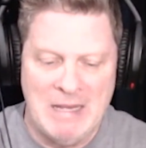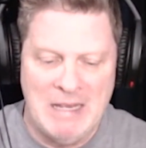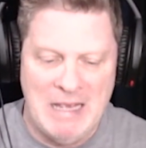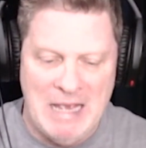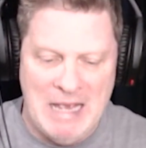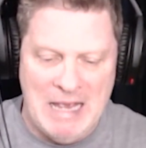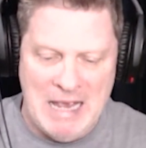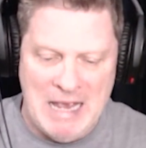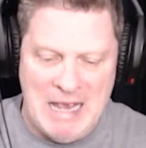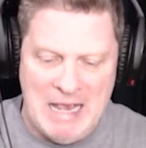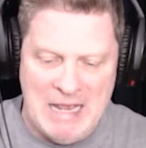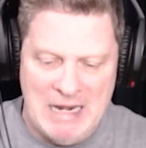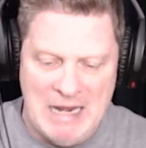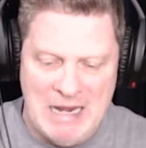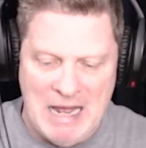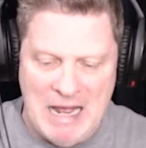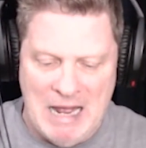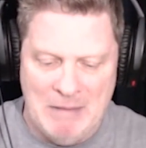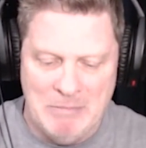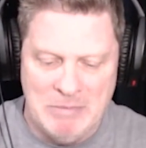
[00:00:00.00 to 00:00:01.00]
and
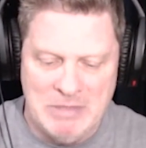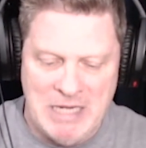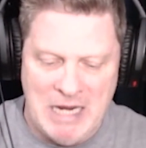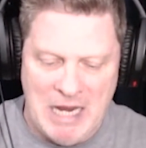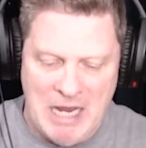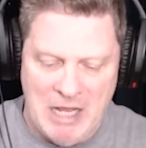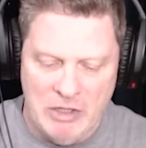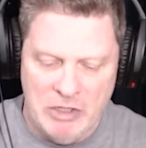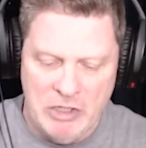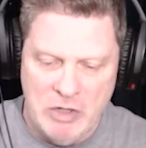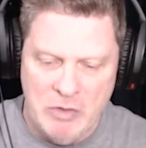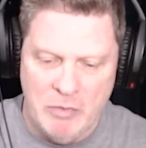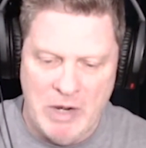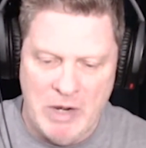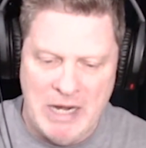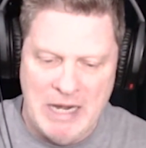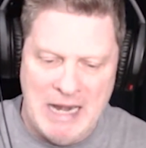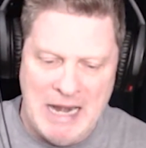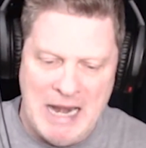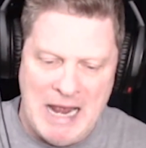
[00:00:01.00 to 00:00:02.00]
I'm telling you
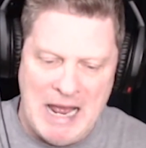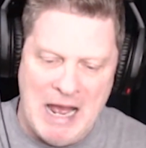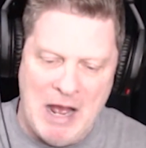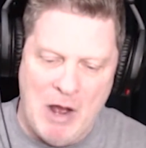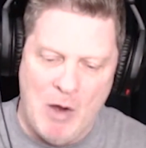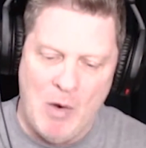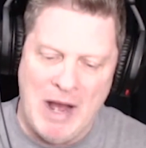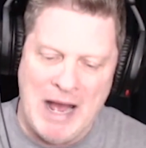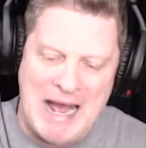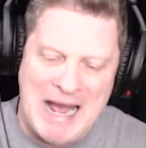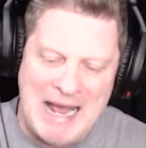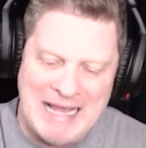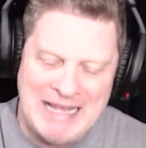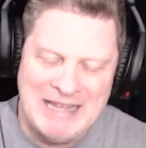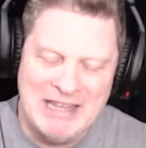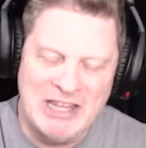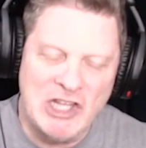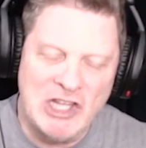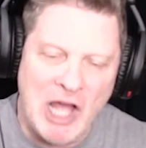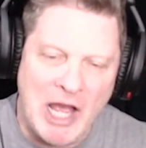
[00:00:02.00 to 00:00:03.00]
right now, I
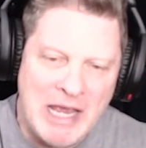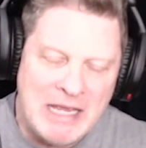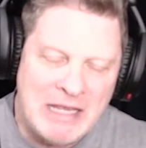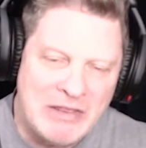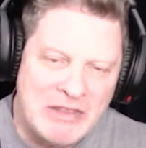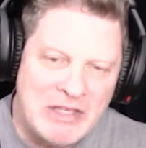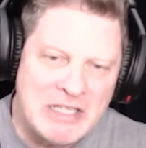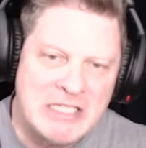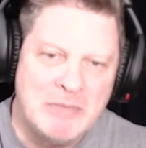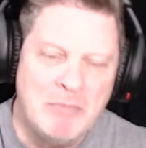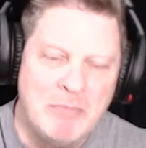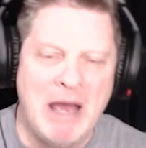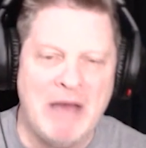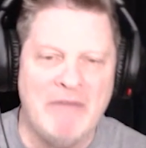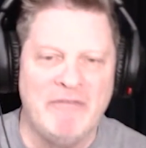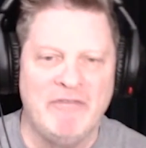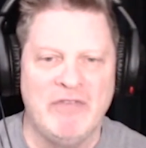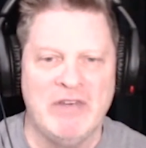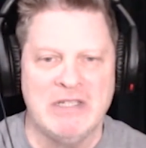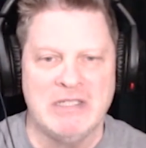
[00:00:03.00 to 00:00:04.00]
like this
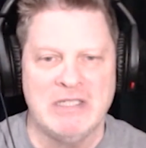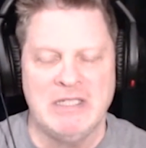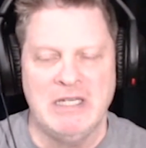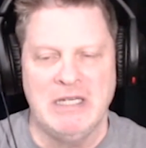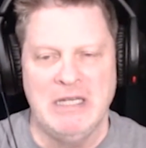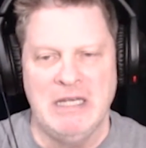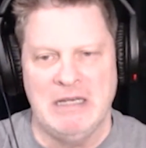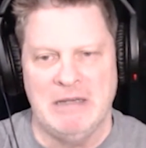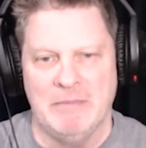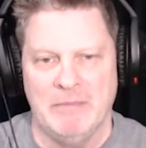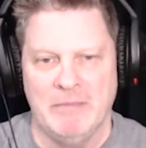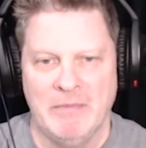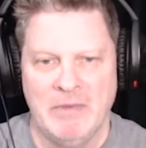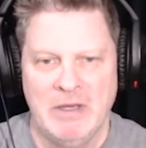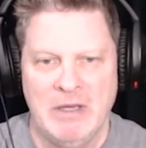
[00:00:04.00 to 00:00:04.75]
Memphis team.